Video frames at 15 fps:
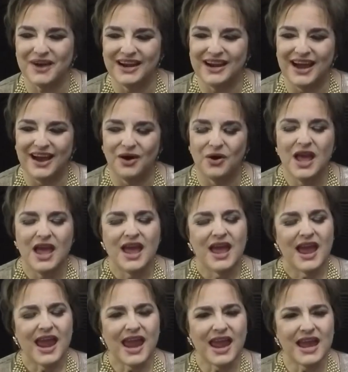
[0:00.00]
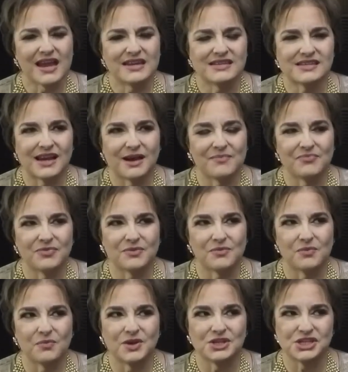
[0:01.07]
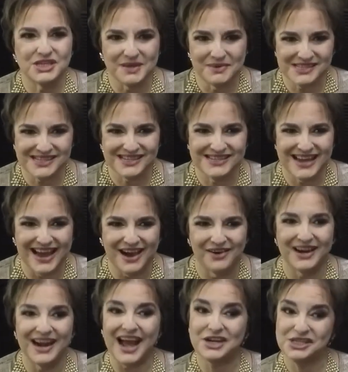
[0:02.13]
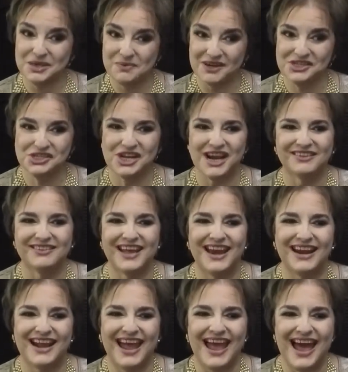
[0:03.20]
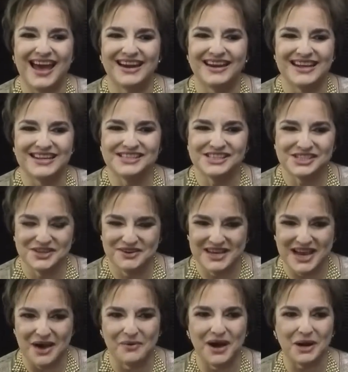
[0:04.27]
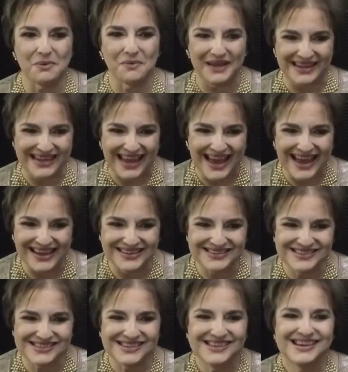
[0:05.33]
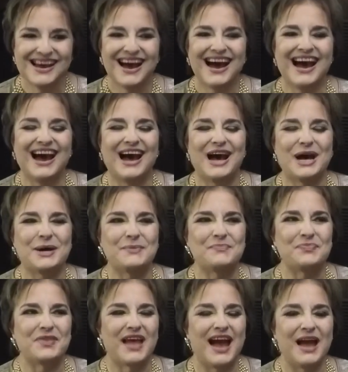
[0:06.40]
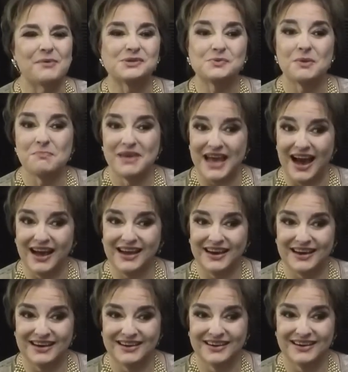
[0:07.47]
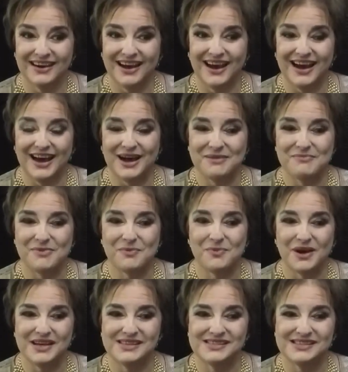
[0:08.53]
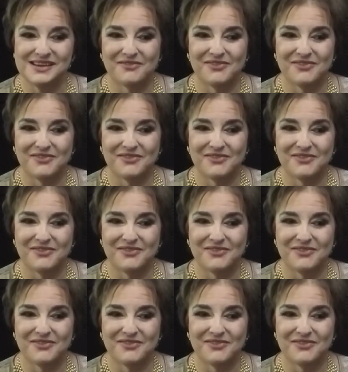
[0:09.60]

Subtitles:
right now. And when she was in town, it actually was Channel 8. I had an in-studio on a weekend. It was when Bianca was